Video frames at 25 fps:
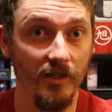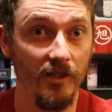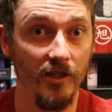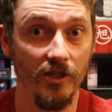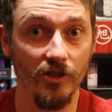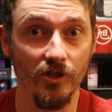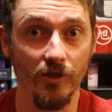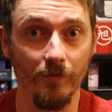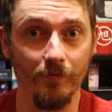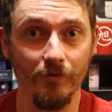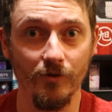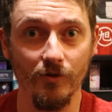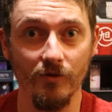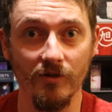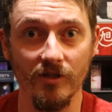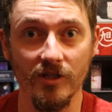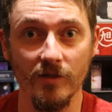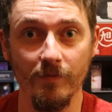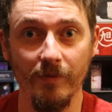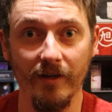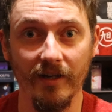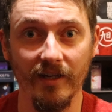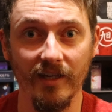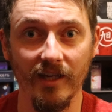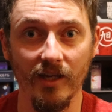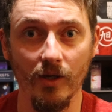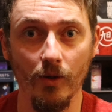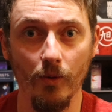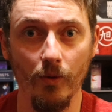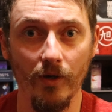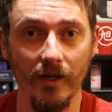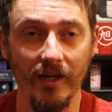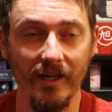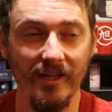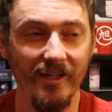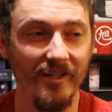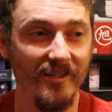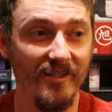and there's opportunity to pack it
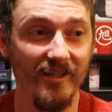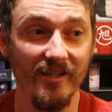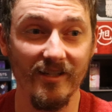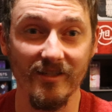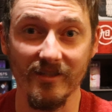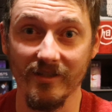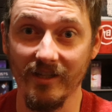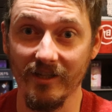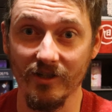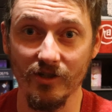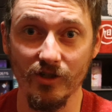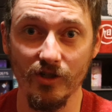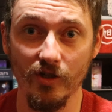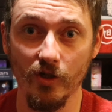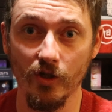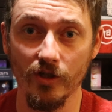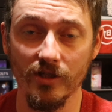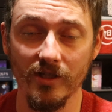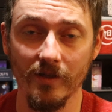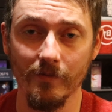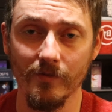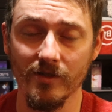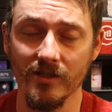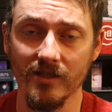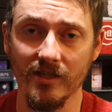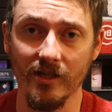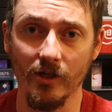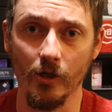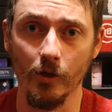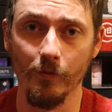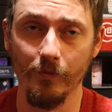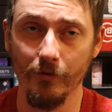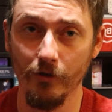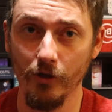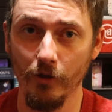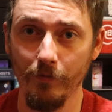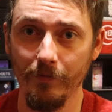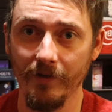away, and it takes next to no time to set
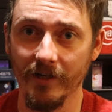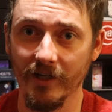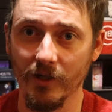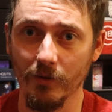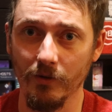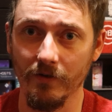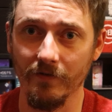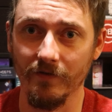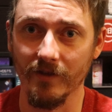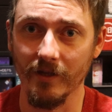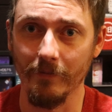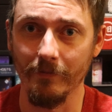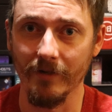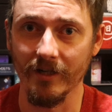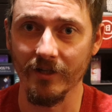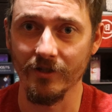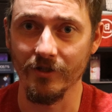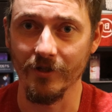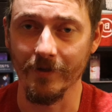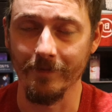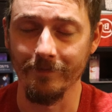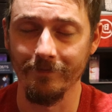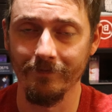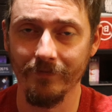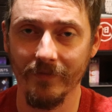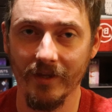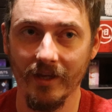up or pack away for that matter.